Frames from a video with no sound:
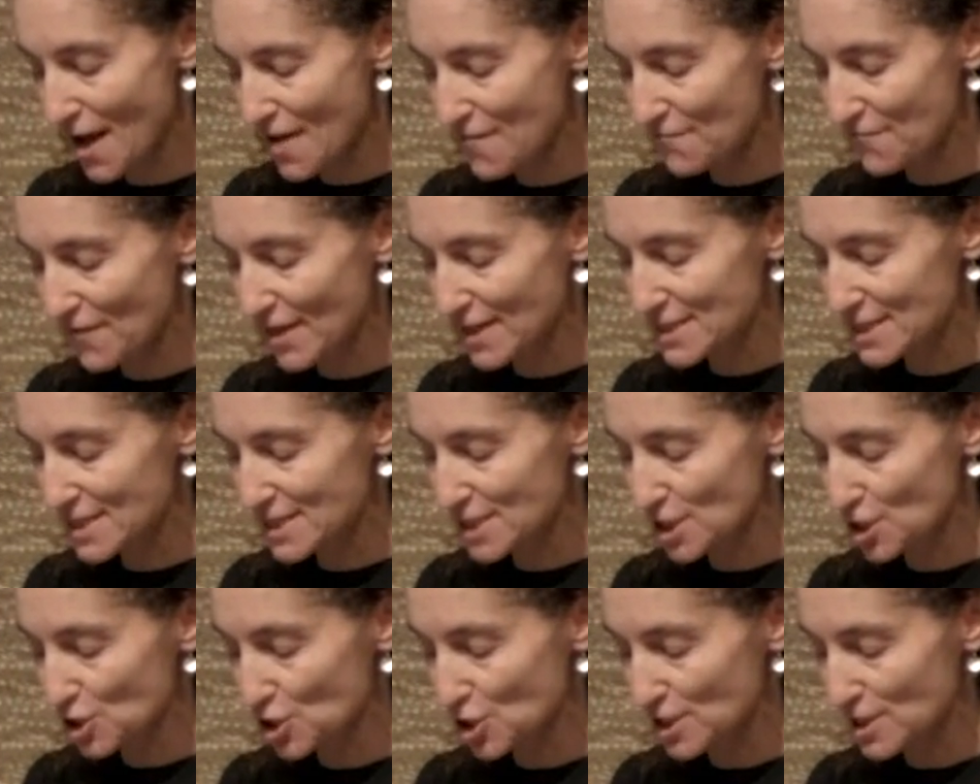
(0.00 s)
fed
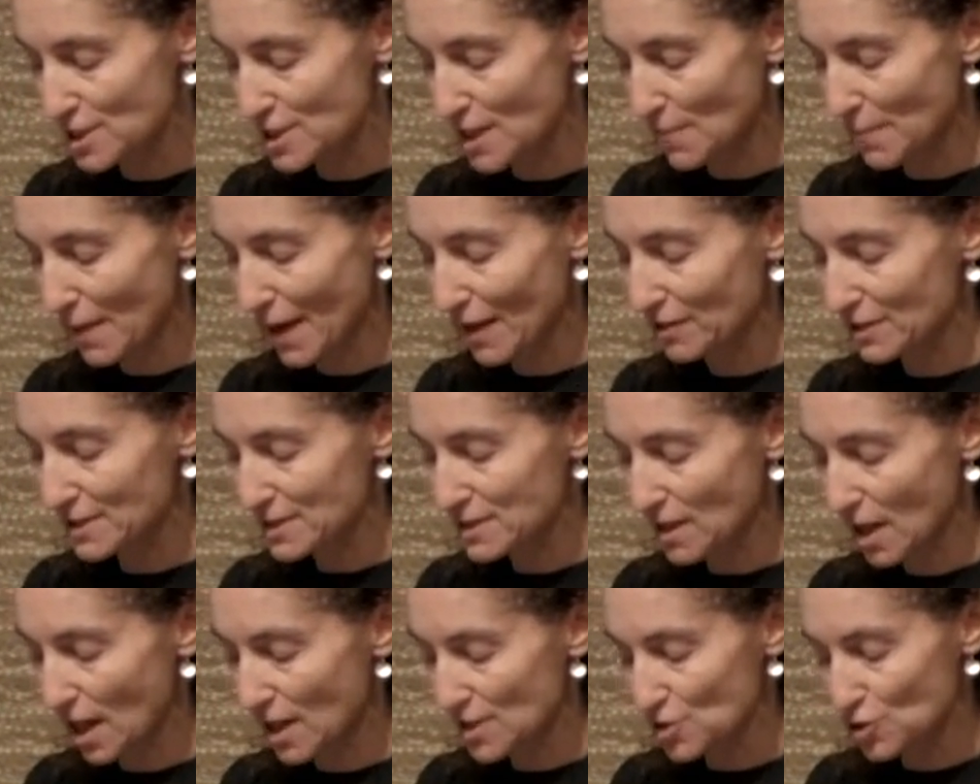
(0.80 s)
decisions about its
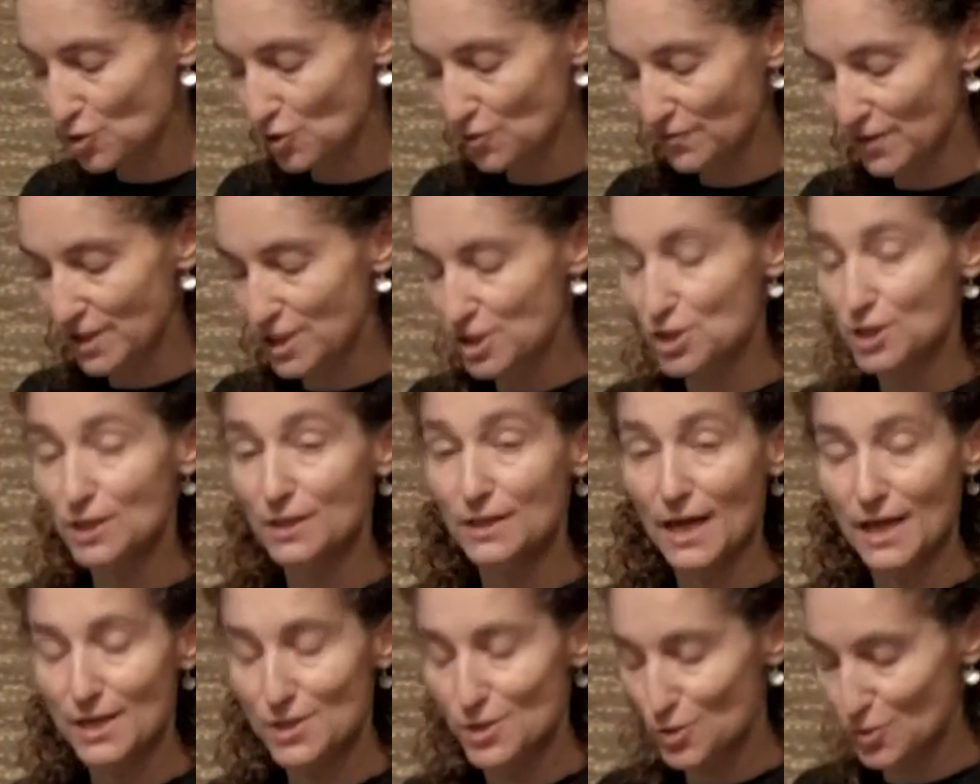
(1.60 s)

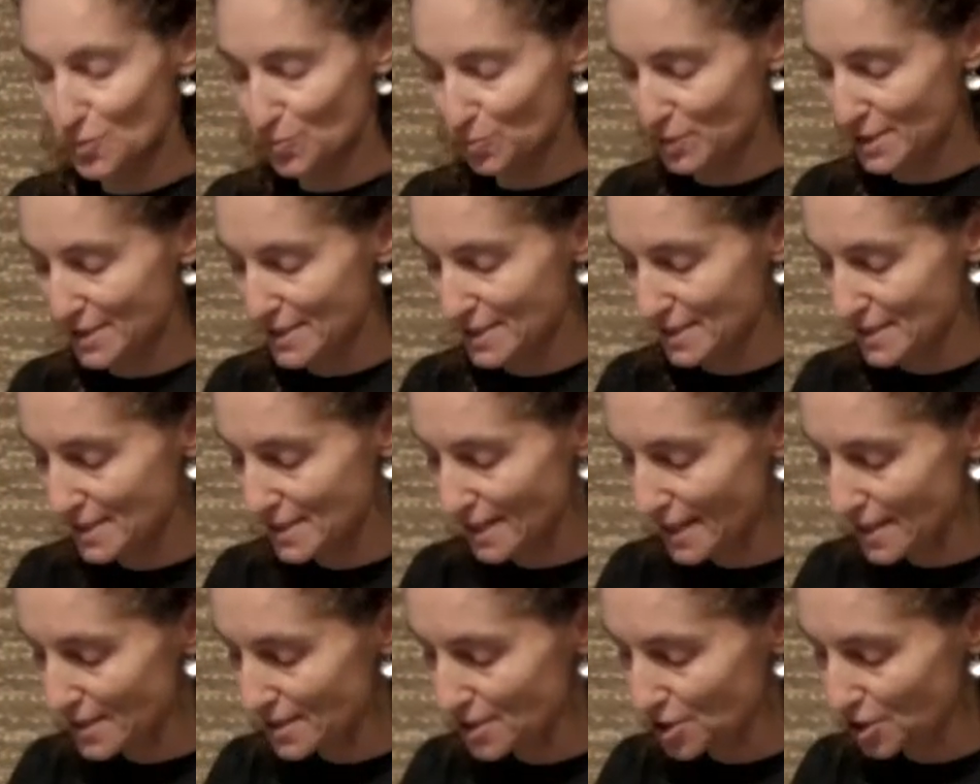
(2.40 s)
conservation and new
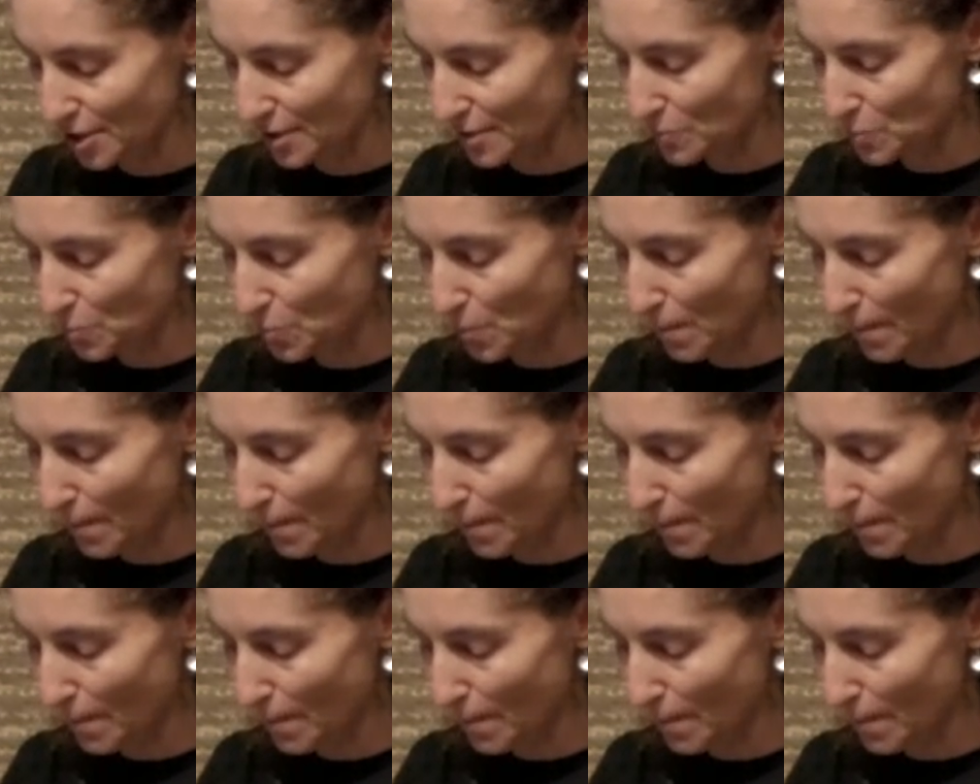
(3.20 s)
presentation.